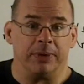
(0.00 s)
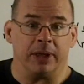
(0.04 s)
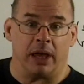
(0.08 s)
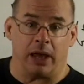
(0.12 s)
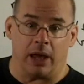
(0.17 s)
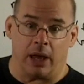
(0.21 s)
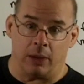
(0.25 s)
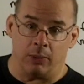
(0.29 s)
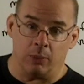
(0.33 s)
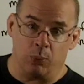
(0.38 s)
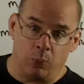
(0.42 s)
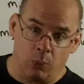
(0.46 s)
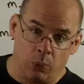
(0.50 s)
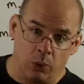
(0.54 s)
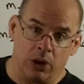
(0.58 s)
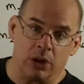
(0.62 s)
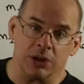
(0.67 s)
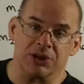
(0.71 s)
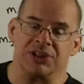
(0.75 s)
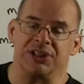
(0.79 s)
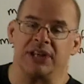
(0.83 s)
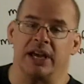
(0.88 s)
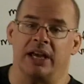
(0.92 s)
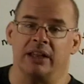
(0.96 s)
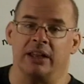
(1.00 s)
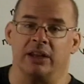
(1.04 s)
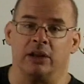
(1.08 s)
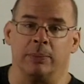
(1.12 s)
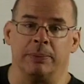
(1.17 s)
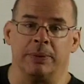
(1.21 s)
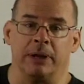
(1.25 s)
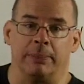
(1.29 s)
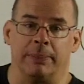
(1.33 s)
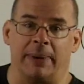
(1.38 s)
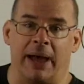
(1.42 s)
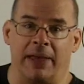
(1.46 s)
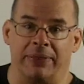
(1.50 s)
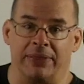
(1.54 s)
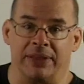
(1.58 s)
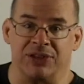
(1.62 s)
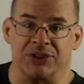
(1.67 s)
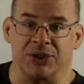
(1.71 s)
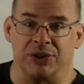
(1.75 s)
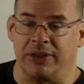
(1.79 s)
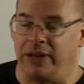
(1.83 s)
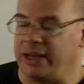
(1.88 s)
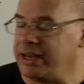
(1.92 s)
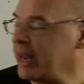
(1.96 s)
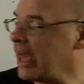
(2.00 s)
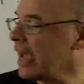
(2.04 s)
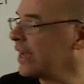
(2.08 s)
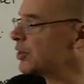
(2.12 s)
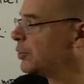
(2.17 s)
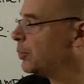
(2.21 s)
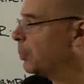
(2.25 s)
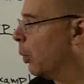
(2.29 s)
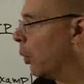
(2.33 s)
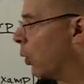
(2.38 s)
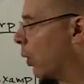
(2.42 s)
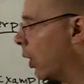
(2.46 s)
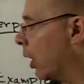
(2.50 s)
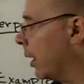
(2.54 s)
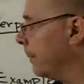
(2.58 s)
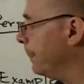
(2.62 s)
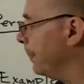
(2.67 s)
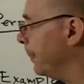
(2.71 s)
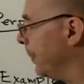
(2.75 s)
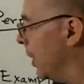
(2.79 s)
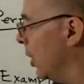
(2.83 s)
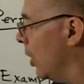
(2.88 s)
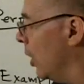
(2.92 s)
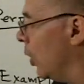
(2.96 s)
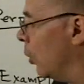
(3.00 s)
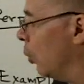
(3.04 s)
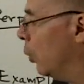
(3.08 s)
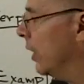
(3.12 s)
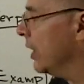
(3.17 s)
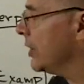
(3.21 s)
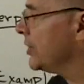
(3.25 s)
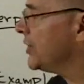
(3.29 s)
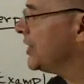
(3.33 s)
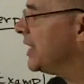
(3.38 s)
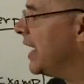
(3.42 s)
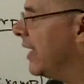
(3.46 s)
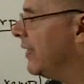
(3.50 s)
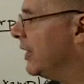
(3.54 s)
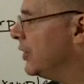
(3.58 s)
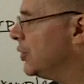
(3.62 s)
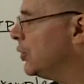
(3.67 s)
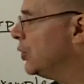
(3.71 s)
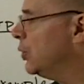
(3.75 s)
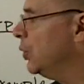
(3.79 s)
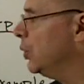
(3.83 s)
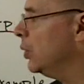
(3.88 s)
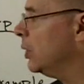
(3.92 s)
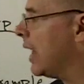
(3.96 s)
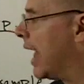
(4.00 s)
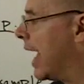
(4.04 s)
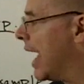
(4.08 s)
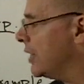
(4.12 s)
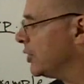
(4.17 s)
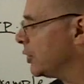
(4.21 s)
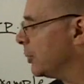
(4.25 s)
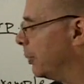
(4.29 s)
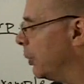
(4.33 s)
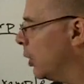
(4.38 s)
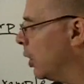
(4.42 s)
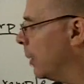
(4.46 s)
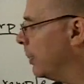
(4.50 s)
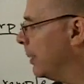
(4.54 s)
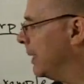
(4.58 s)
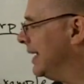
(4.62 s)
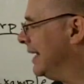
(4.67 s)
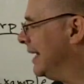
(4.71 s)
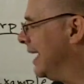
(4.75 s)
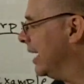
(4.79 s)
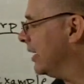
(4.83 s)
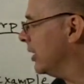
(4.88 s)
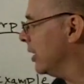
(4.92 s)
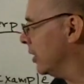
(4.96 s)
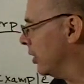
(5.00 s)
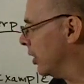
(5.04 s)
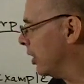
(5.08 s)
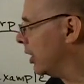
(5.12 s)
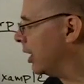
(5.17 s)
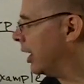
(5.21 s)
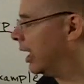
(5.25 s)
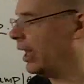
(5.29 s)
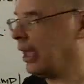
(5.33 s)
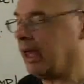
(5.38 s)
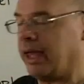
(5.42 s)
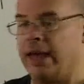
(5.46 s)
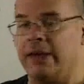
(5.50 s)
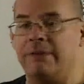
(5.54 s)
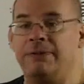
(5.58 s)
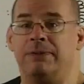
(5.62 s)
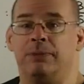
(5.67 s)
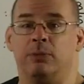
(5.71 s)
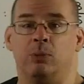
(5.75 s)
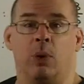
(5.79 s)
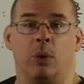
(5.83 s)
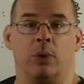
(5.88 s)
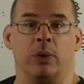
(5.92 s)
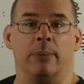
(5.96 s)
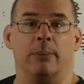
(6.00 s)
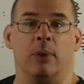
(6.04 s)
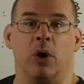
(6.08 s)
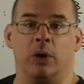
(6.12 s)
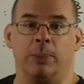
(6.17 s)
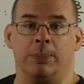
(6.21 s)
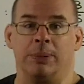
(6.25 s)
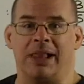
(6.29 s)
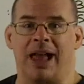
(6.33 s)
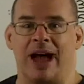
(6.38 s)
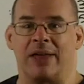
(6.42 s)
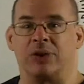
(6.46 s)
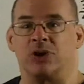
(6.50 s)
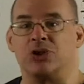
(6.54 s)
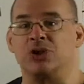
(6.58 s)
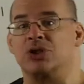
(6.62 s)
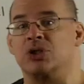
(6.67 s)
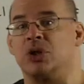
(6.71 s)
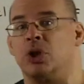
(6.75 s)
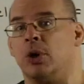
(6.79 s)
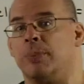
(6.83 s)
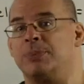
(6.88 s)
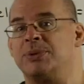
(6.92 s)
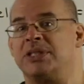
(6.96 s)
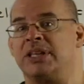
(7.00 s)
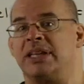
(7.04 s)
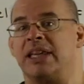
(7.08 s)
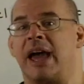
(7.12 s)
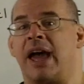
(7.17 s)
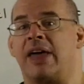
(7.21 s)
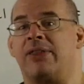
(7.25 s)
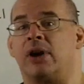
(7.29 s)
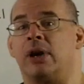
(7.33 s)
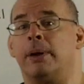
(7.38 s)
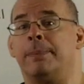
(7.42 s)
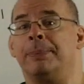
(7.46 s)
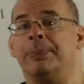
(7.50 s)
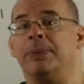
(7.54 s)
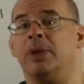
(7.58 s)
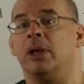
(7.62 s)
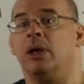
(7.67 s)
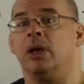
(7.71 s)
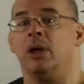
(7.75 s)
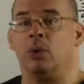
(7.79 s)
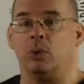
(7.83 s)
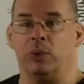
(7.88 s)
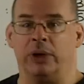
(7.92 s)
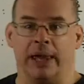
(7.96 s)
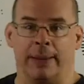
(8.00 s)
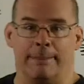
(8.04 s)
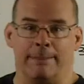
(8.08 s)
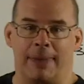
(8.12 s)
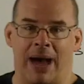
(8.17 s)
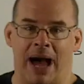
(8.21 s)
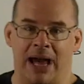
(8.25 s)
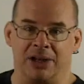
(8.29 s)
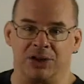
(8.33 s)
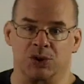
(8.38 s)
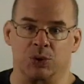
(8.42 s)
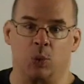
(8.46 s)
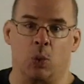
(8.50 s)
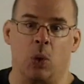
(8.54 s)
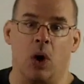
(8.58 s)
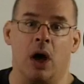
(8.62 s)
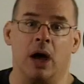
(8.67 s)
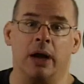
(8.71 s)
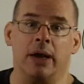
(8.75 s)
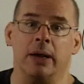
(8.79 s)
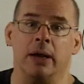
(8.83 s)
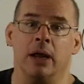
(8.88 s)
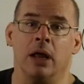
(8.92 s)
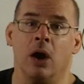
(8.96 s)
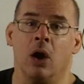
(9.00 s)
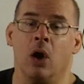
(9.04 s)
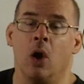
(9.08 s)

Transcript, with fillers: and we'll say a little bit about this on the next board. We'll say that two lines are perpendicular if, when we multiply their slopes together, we get minus 1.